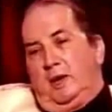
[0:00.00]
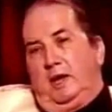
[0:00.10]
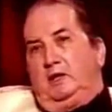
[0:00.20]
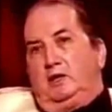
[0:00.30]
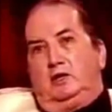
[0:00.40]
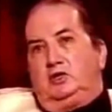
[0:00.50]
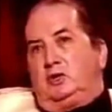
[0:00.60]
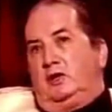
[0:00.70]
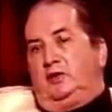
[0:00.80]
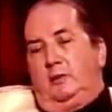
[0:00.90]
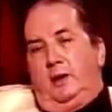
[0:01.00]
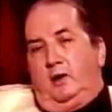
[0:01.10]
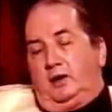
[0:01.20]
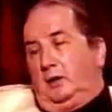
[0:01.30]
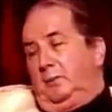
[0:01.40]
Japan couldn't trust
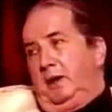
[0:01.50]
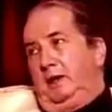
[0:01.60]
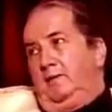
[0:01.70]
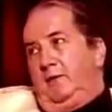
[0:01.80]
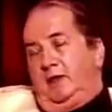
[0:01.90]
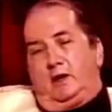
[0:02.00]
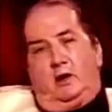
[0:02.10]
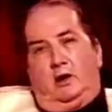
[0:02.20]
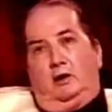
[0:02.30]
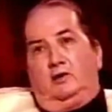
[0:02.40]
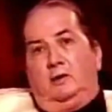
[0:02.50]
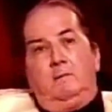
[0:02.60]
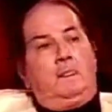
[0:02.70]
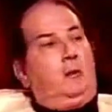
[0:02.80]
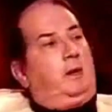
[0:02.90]
America to pay them for the
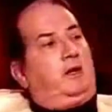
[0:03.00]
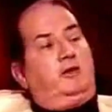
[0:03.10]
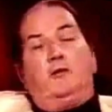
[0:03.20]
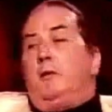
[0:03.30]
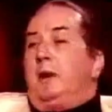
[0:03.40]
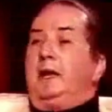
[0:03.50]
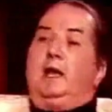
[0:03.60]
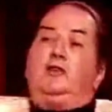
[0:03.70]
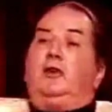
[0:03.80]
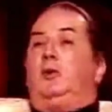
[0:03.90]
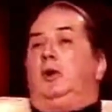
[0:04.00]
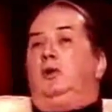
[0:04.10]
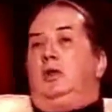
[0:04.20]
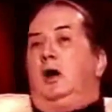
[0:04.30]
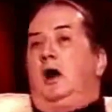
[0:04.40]
cars, because everybody has
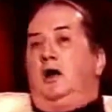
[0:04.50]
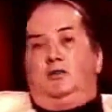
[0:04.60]
their own